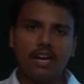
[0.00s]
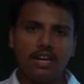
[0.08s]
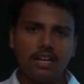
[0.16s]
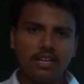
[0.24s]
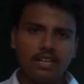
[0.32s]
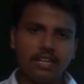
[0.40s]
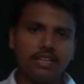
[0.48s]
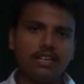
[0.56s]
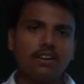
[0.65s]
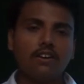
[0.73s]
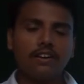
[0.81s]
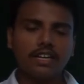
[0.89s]
earning
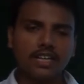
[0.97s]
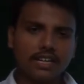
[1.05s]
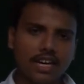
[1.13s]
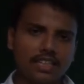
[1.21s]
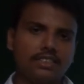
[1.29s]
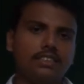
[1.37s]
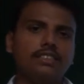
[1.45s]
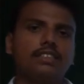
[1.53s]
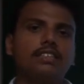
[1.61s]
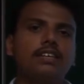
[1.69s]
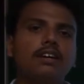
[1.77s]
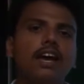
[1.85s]
or recognizing
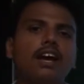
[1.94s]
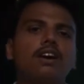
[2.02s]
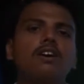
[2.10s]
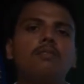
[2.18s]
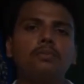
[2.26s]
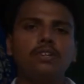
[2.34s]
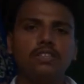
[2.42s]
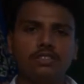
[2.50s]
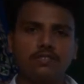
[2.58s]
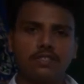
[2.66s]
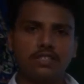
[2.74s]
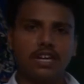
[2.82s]
components
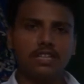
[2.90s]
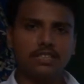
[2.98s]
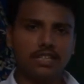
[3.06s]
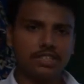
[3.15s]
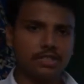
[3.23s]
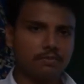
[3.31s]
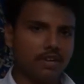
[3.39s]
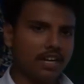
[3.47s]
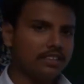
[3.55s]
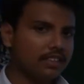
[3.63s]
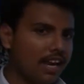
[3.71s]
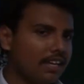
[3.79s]
of the transaction
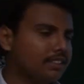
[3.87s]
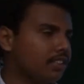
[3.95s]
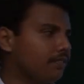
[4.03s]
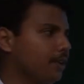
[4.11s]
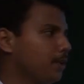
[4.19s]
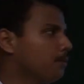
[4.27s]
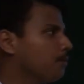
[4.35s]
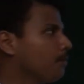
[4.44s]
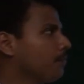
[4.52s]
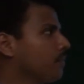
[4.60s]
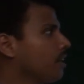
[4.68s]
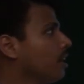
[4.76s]
price as revenue.
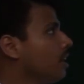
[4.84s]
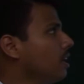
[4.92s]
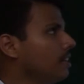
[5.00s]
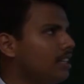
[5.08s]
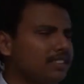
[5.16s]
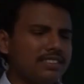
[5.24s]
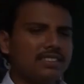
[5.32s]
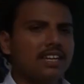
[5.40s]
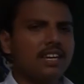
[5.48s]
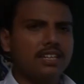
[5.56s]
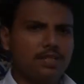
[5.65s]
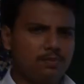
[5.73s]
This
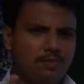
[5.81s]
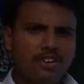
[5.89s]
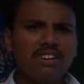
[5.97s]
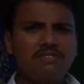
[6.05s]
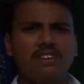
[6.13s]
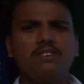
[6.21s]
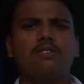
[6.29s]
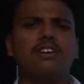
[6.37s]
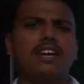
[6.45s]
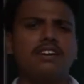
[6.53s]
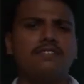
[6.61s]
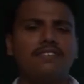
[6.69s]
is briefly what
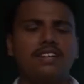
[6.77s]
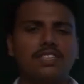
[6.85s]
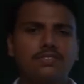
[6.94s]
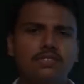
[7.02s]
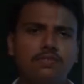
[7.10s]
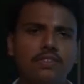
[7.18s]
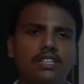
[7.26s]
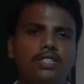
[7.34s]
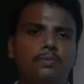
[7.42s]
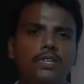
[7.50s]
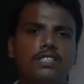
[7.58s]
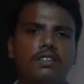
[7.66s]
IFRS 15
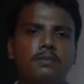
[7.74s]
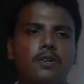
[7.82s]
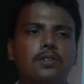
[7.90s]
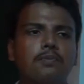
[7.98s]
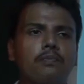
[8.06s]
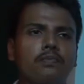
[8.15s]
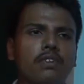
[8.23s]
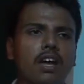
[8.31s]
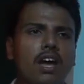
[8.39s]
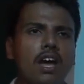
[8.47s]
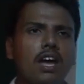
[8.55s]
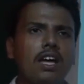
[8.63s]
speaks about.
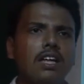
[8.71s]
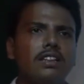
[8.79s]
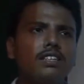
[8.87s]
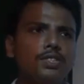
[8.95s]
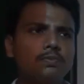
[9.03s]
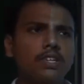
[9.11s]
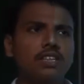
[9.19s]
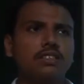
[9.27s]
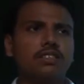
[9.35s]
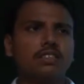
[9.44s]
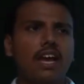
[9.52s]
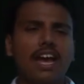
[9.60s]
This
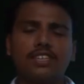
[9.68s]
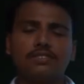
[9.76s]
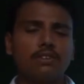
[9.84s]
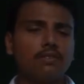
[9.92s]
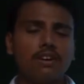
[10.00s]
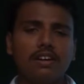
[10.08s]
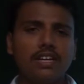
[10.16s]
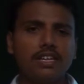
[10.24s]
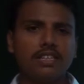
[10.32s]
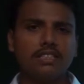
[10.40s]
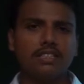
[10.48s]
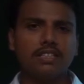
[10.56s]
means, as we have already
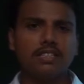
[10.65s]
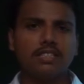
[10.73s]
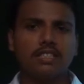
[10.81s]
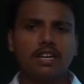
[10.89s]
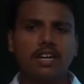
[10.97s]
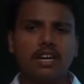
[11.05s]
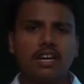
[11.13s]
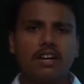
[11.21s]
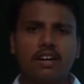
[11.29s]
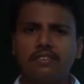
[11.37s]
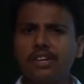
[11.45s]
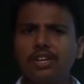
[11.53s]
discussed,
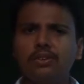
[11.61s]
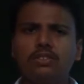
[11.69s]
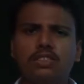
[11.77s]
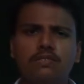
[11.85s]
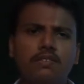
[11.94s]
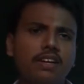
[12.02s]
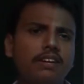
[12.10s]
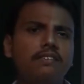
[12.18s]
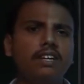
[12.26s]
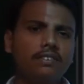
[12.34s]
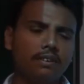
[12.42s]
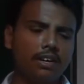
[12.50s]
revenue is a very,
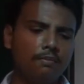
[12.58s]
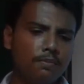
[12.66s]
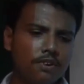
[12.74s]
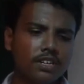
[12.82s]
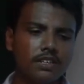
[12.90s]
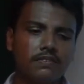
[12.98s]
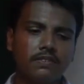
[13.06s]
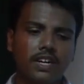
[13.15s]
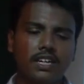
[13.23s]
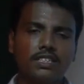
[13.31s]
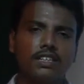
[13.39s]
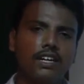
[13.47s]
very important
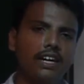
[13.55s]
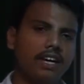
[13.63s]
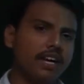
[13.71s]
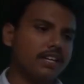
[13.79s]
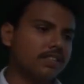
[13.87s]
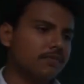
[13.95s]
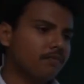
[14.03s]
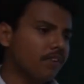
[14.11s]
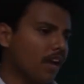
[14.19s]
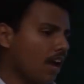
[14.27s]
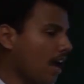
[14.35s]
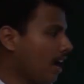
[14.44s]
financial indicator.
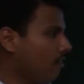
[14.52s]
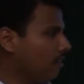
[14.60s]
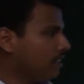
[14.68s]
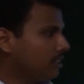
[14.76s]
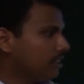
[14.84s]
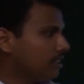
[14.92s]
And when